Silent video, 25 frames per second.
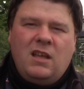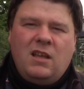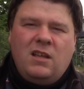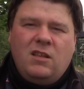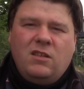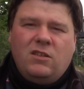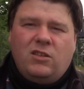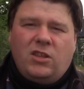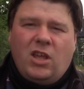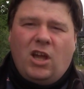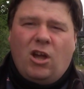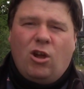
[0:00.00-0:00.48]

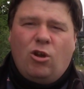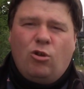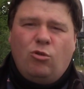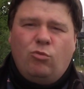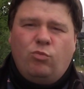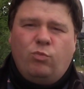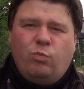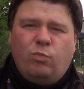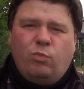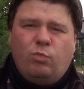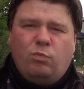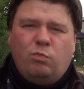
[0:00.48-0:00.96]
So
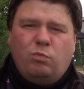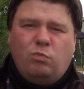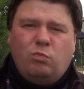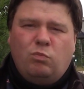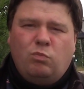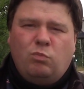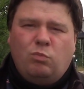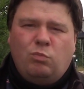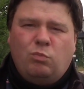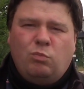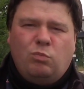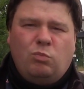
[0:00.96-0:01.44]

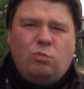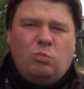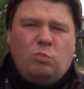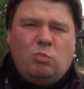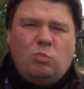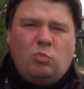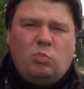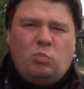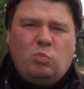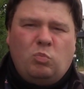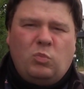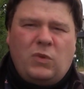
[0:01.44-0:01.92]

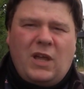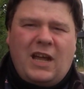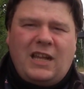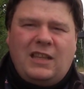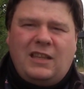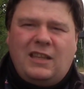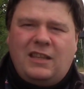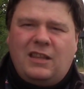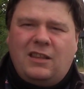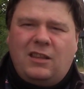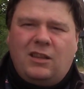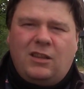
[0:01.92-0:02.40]
that's
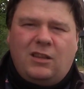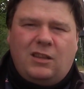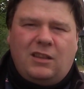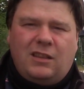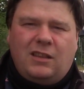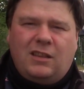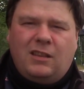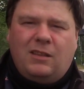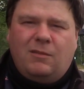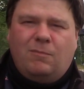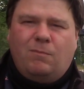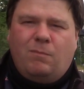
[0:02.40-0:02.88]

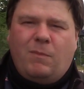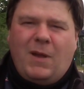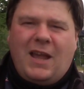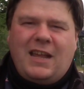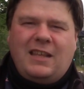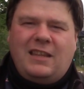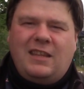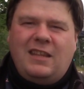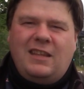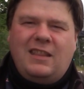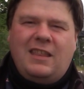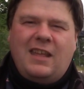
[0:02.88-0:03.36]

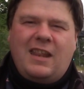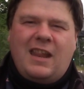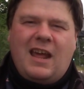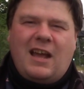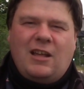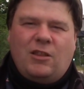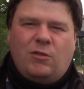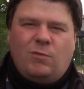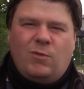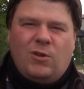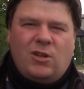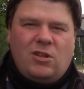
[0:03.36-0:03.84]
basically the
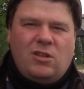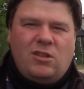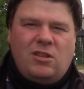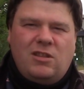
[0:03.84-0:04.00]
announcement.